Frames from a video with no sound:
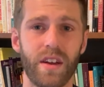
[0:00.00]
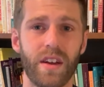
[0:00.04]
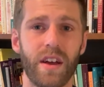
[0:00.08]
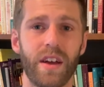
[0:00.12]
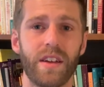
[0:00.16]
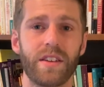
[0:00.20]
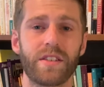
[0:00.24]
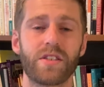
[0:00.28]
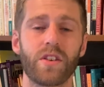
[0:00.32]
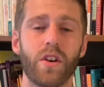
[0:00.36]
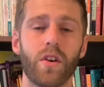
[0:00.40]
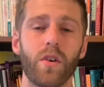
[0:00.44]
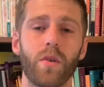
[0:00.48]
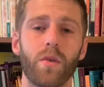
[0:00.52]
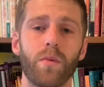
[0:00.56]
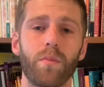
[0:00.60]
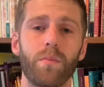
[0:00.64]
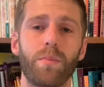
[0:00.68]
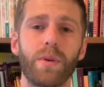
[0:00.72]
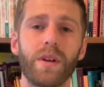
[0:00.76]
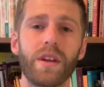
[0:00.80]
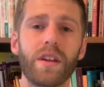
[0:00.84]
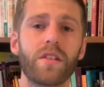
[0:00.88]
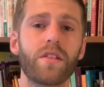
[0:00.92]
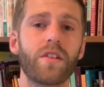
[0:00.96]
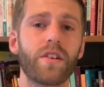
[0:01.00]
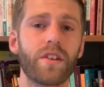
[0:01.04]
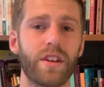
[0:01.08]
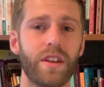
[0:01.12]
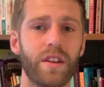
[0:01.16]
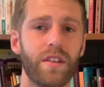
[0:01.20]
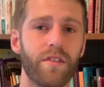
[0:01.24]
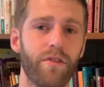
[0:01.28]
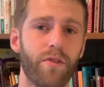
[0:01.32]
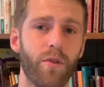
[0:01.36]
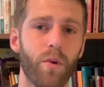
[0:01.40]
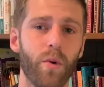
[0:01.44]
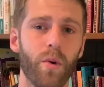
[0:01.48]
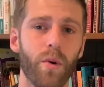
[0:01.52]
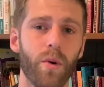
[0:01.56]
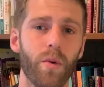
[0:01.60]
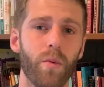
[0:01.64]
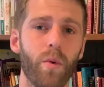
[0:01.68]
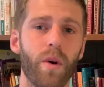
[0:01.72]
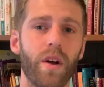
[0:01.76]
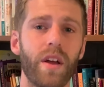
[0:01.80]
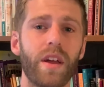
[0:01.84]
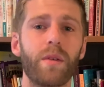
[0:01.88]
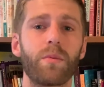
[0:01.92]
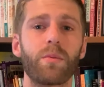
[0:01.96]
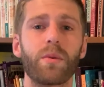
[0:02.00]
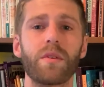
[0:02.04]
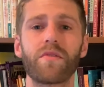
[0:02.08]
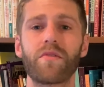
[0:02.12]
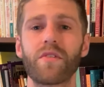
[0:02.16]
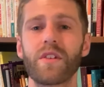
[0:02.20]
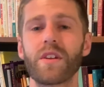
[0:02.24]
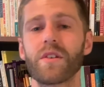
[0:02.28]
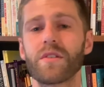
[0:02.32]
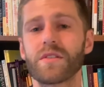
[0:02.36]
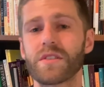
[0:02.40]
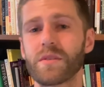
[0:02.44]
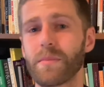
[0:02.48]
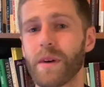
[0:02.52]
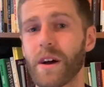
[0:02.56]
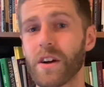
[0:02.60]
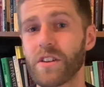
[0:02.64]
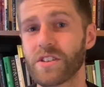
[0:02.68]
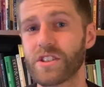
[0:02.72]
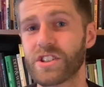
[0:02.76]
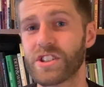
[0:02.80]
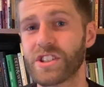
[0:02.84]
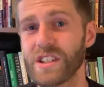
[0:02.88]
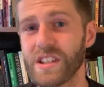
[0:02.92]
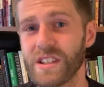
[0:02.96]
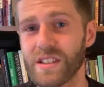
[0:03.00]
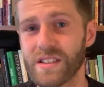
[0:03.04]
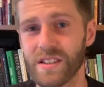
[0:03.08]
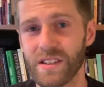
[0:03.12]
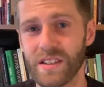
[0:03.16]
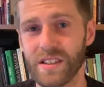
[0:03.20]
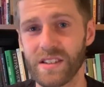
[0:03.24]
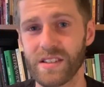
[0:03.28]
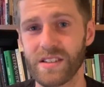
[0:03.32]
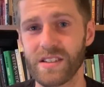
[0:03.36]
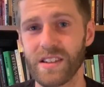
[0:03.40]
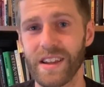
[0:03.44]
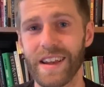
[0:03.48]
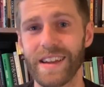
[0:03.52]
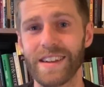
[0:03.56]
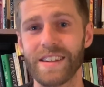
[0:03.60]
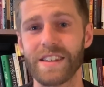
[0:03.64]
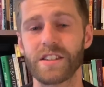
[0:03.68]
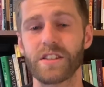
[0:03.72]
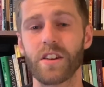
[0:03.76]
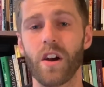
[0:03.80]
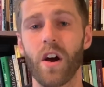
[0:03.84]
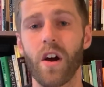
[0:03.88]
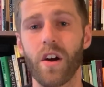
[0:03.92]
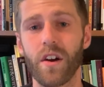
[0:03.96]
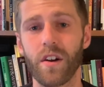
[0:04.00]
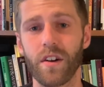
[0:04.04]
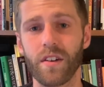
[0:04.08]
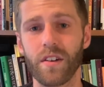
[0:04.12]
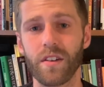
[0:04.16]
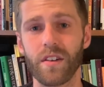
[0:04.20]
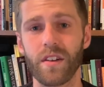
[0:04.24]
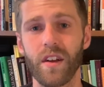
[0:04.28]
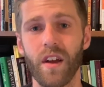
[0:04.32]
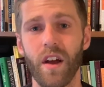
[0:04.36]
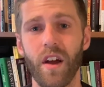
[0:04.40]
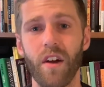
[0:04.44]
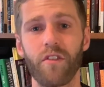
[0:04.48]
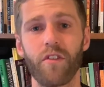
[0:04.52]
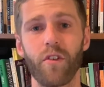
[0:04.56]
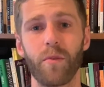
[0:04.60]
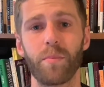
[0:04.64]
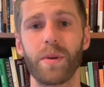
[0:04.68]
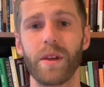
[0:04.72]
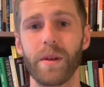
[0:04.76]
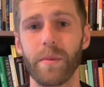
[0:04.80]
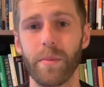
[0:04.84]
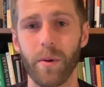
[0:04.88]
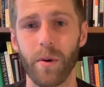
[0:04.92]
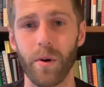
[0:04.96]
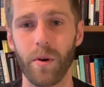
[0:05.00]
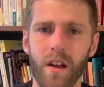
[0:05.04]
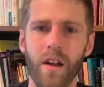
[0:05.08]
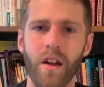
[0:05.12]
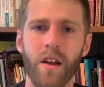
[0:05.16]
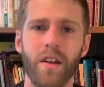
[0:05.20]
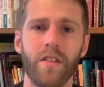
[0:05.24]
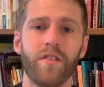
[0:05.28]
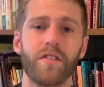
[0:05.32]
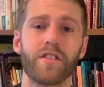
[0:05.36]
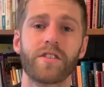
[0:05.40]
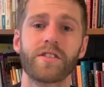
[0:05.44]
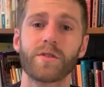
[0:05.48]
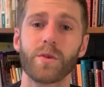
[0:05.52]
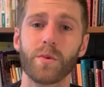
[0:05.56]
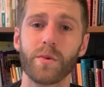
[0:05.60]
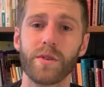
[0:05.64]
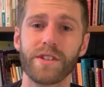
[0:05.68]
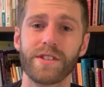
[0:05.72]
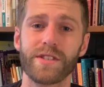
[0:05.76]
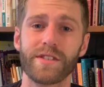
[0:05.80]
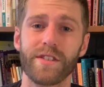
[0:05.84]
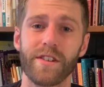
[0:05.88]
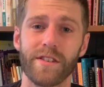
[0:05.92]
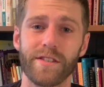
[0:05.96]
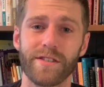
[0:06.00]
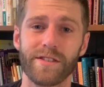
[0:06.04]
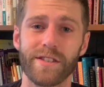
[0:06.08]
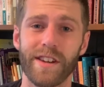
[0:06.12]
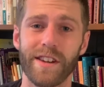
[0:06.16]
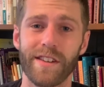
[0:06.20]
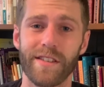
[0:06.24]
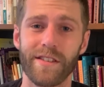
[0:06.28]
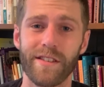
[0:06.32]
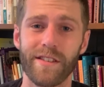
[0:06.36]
And so be looking for what it reveals about Jesus and his heart for people. The story starts like